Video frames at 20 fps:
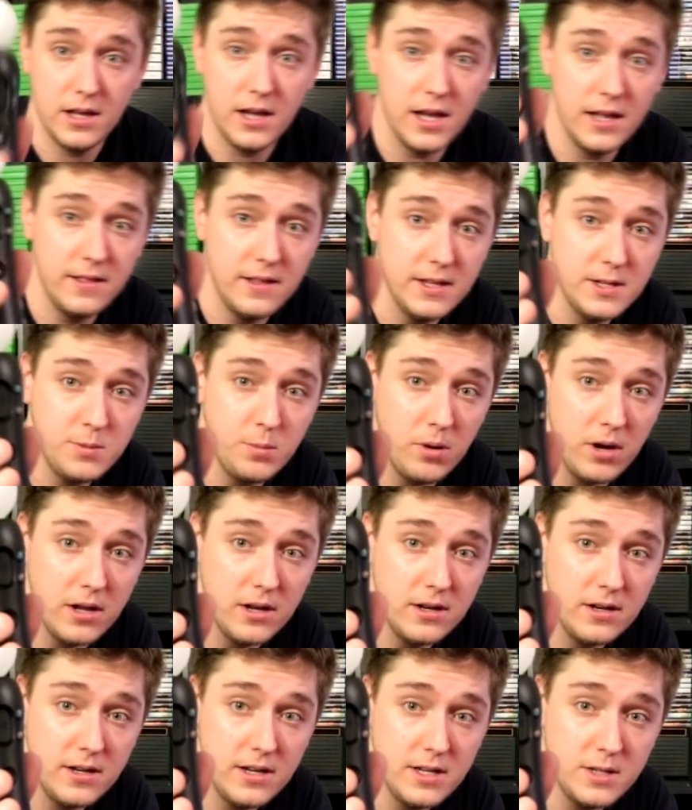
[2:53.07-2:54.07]
and this
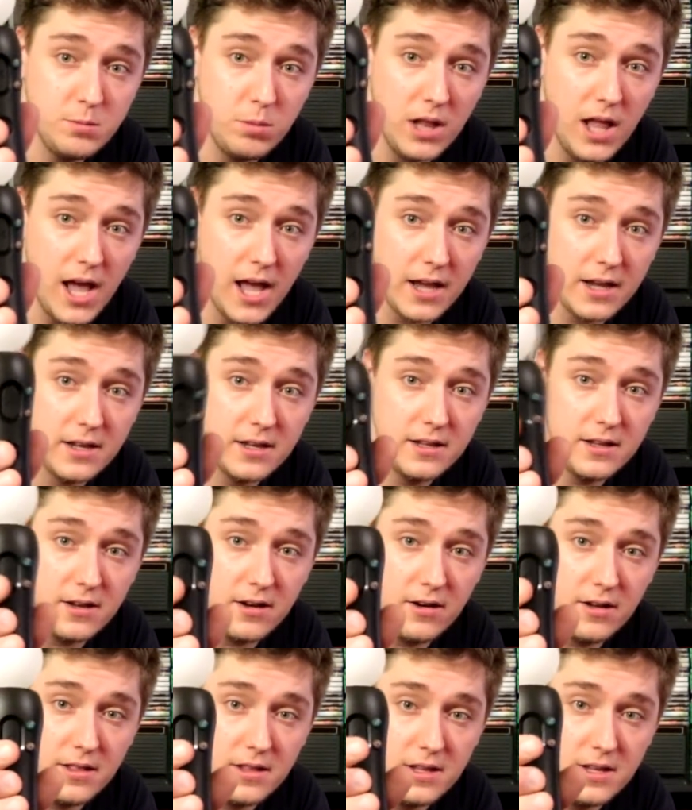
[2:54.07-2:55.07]
button is black.
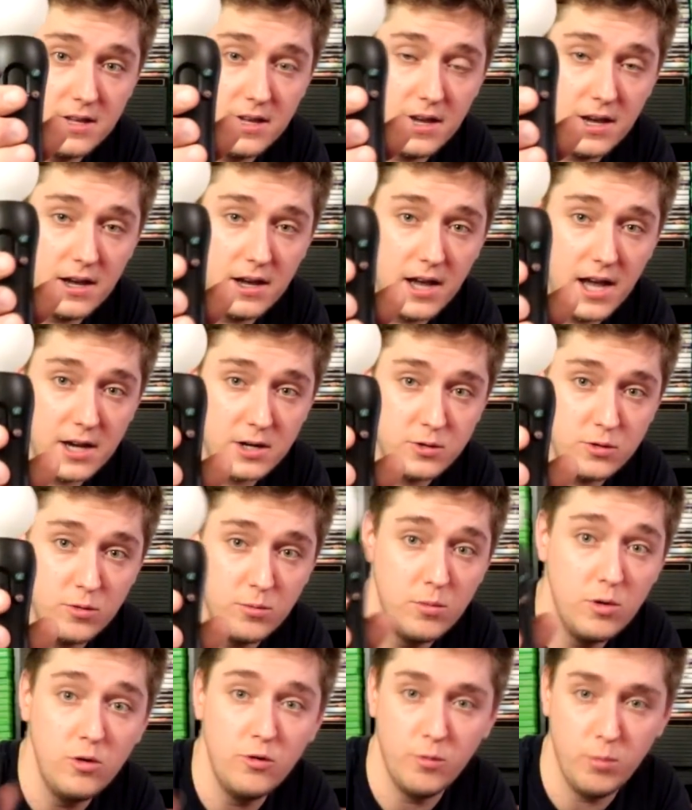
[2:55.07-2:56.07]
On the actual
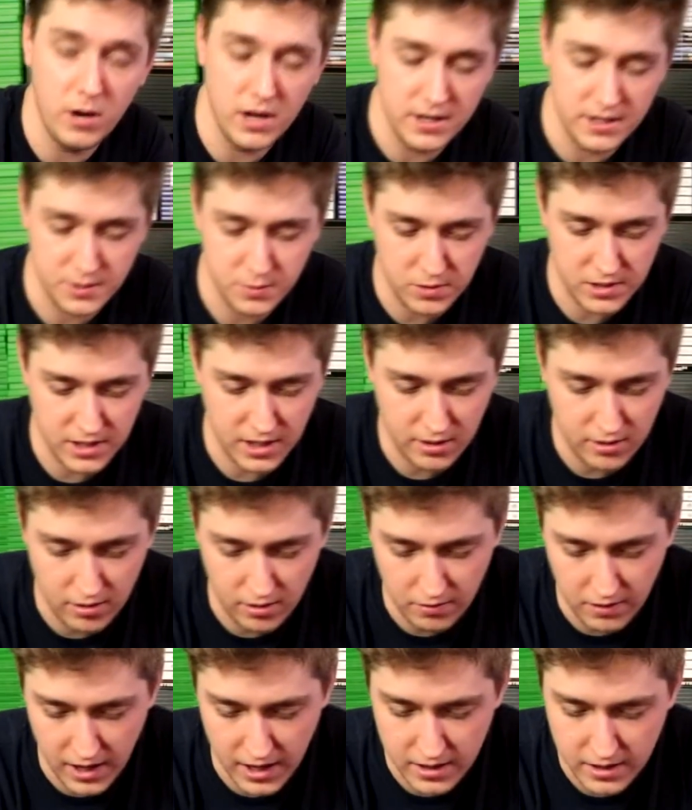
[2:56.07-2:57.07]
Move button is what they
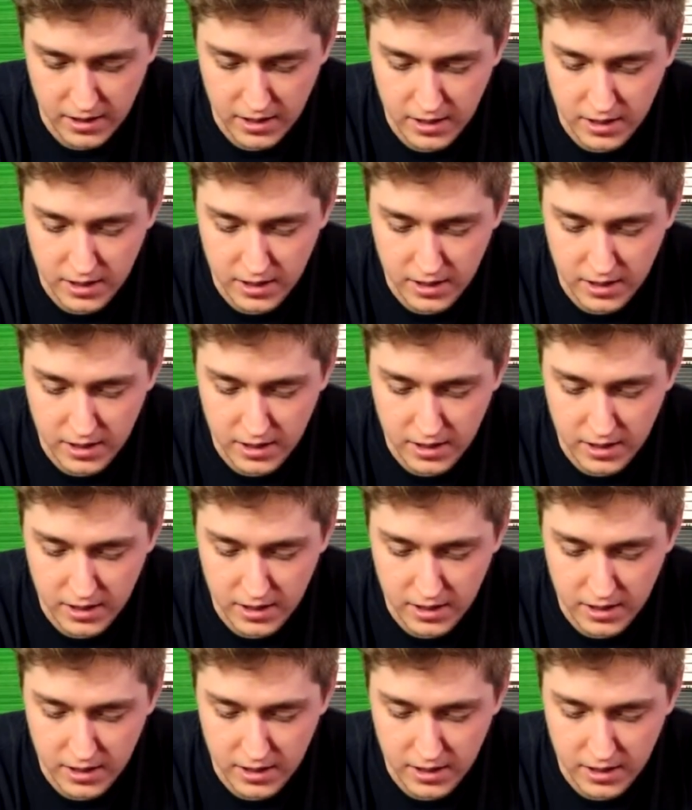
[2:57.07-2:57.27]
call that.